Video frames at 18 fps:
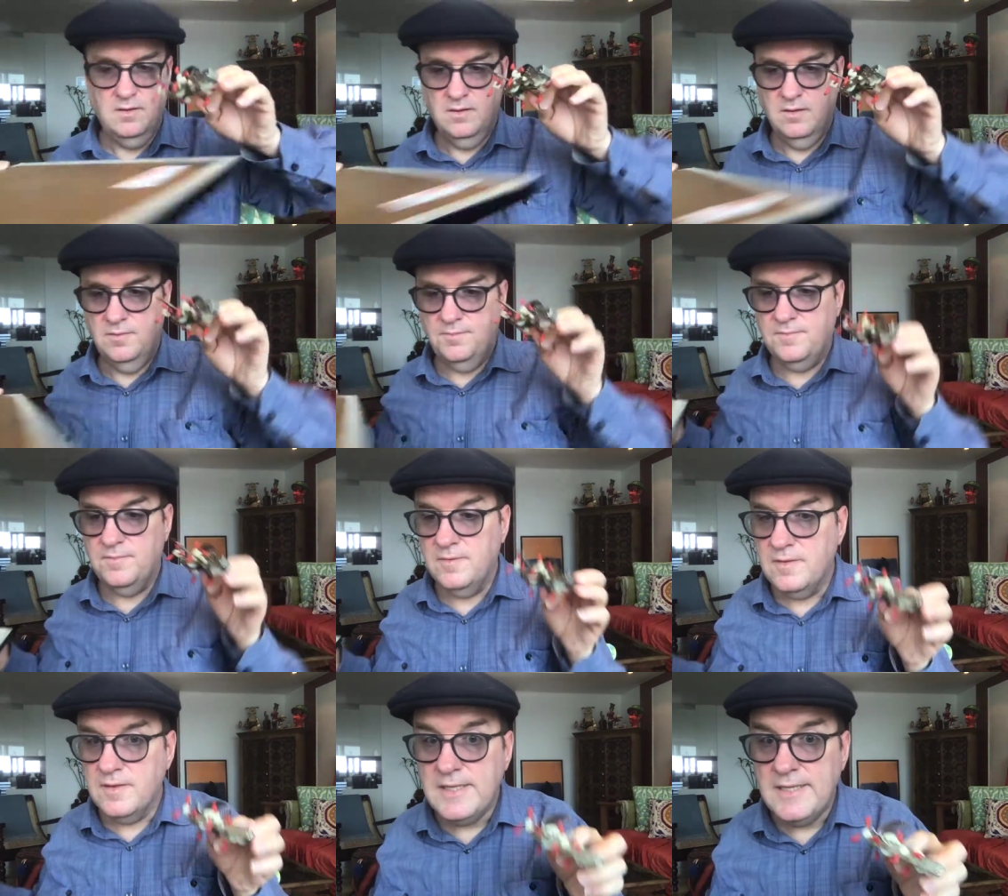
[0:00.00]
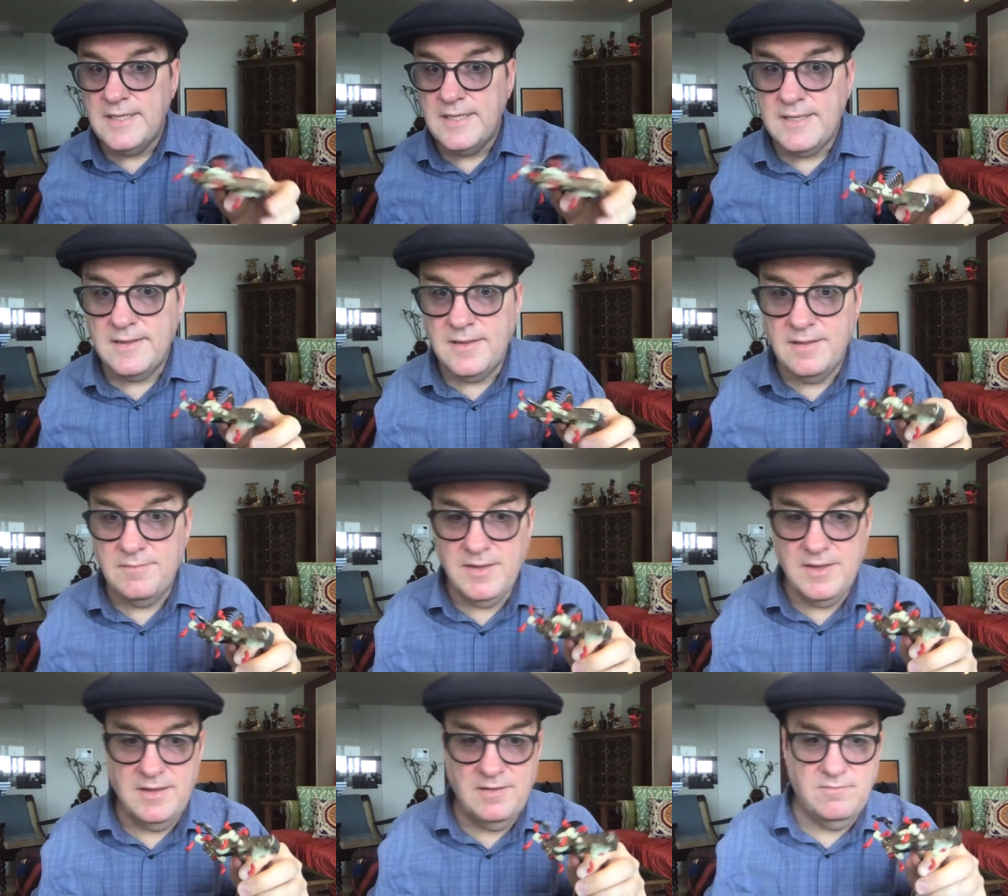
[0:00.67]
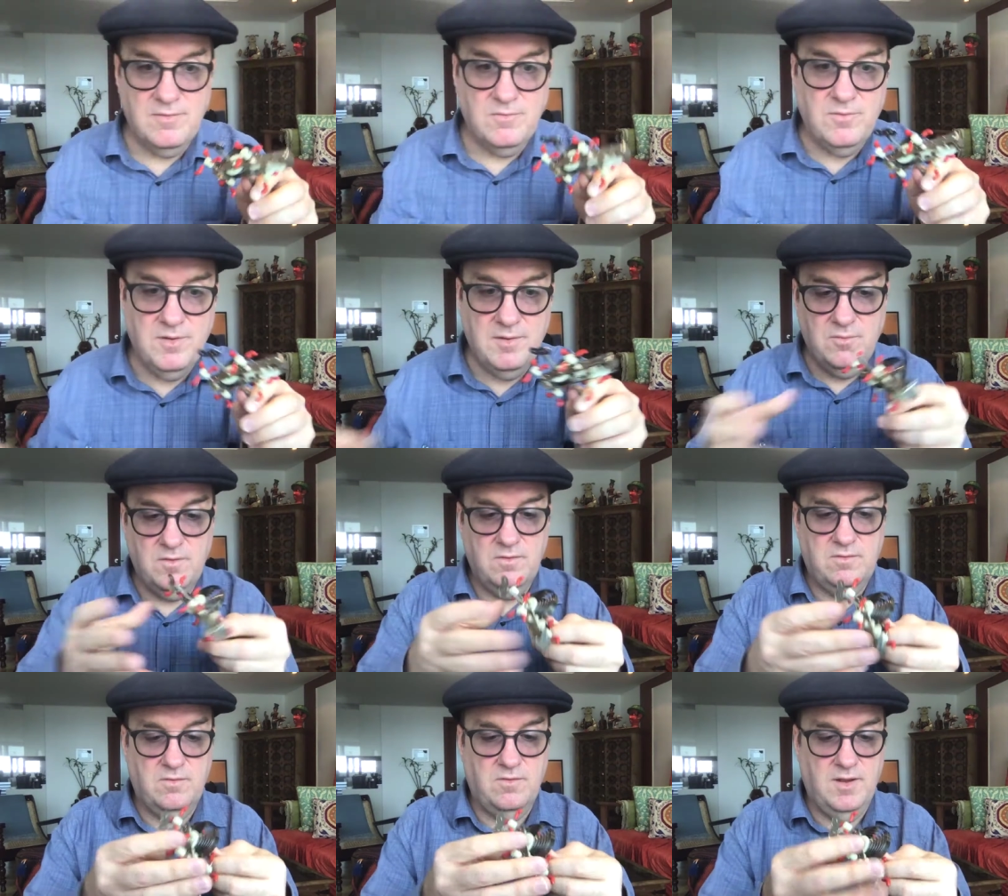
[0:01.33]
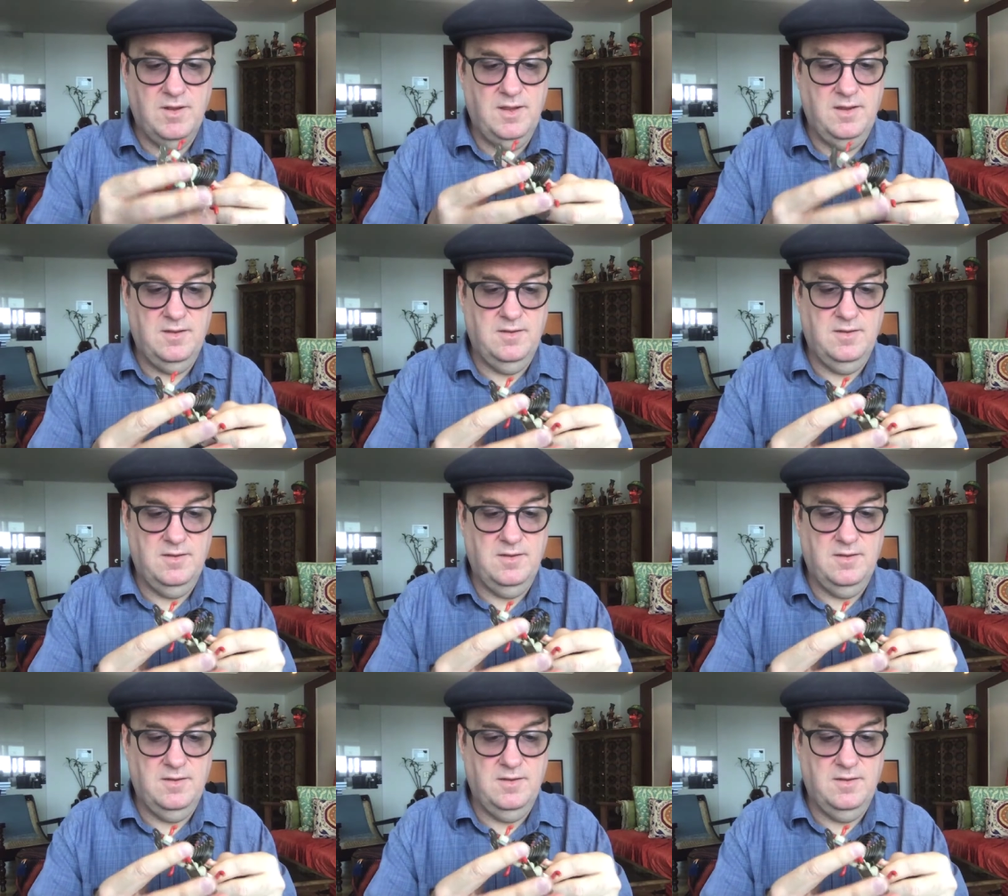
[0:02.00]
Oop. Let me give it one more try.